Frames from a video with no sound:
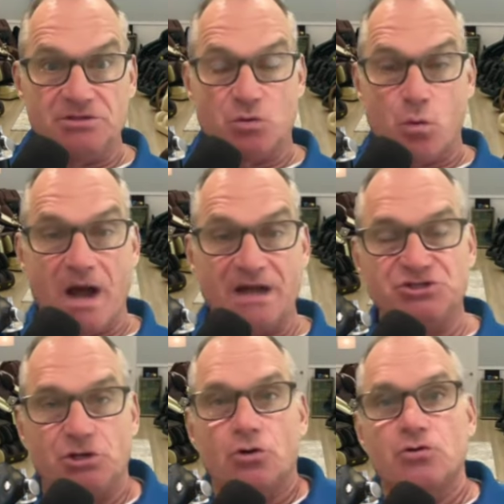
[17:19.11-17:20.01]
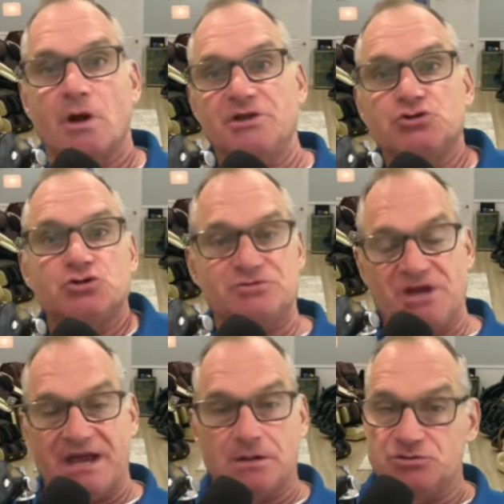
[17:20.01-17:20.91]
to watch you go to our youtube
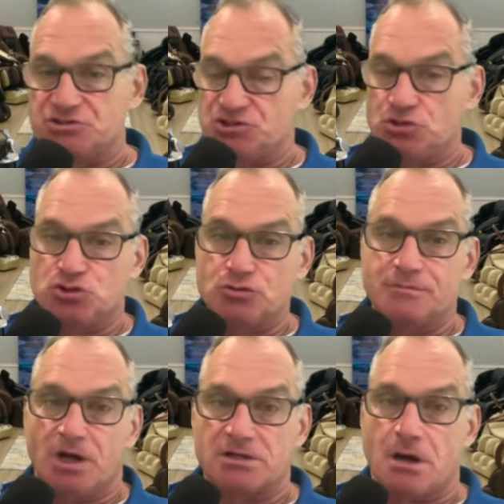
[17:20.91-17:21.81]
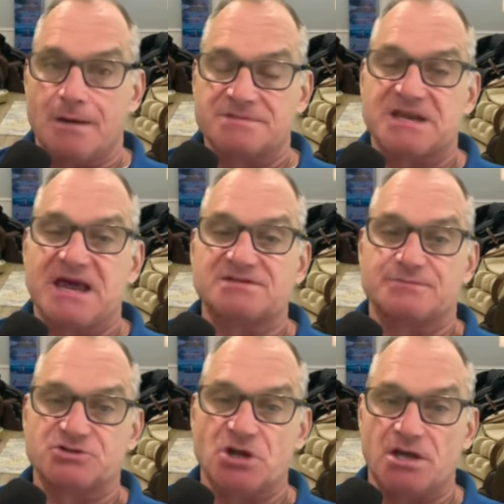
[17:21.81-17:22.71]
channel which is youtube.com slash
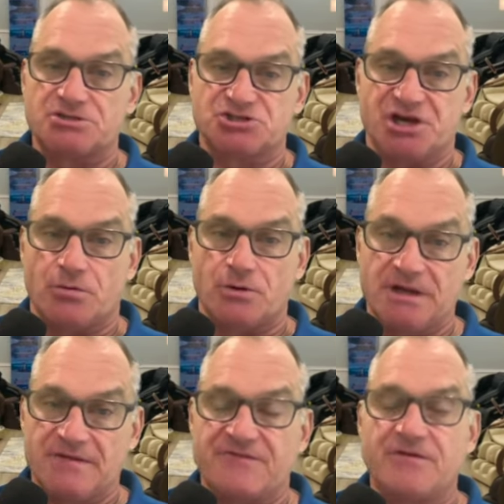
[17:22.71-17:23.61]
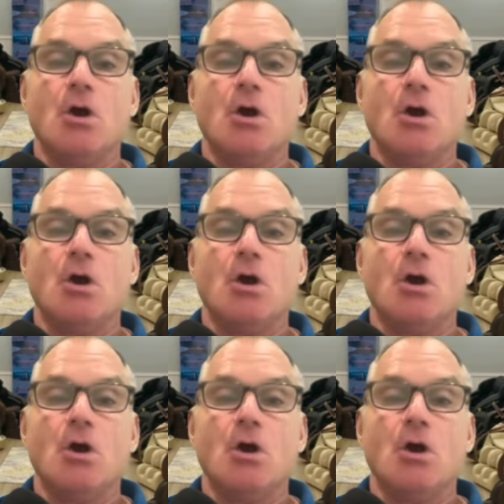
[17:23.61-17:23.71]
massage chair relief